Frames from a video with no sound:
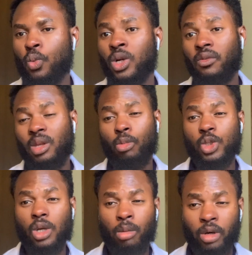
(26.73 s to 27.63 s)
one of the
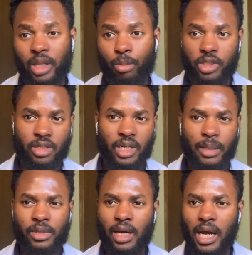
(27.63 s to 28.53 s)
most commonly
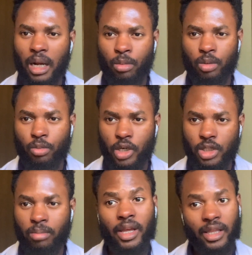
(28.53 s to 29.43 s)
prescribed high blood
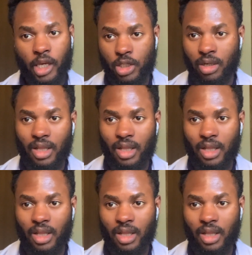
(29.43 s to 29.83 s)
pressure medication